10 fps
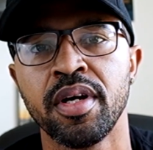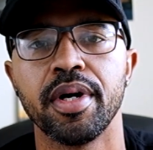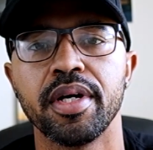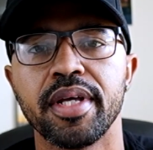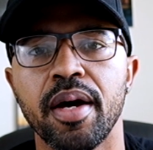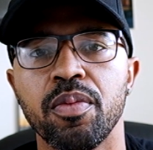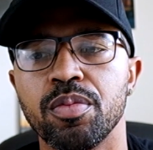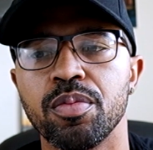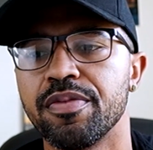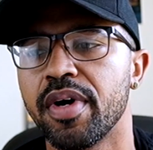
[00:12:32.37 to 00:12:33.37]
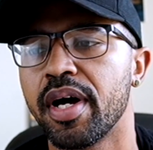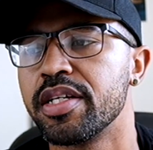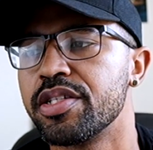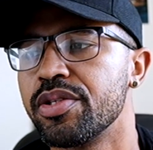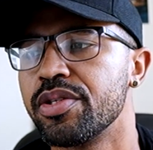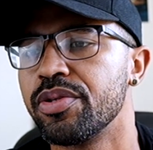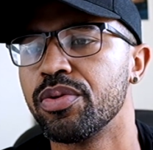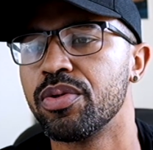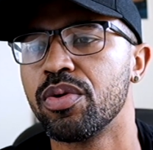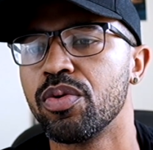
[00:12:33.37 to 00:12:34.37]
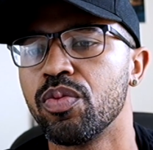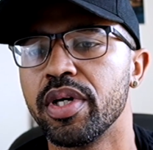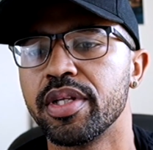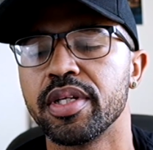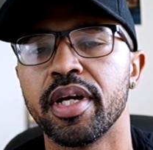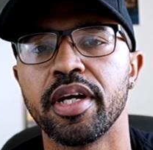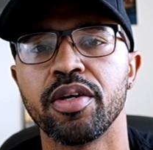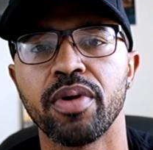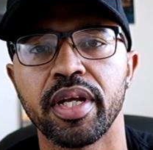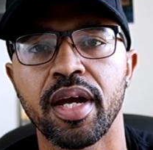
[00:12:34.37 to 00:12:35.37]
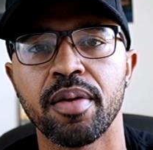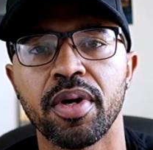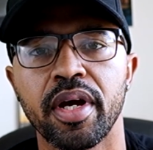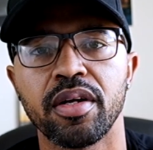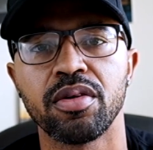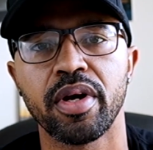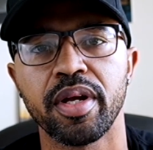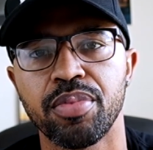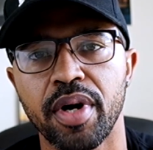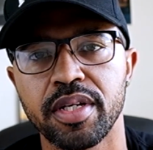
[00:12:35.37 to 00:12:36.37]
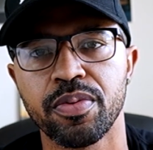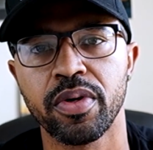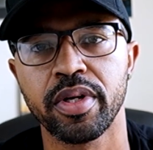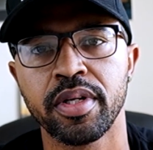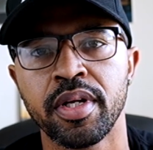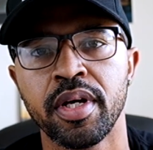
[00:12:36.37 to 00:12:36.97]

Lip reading: but that will provide you with a great camera at a great price point.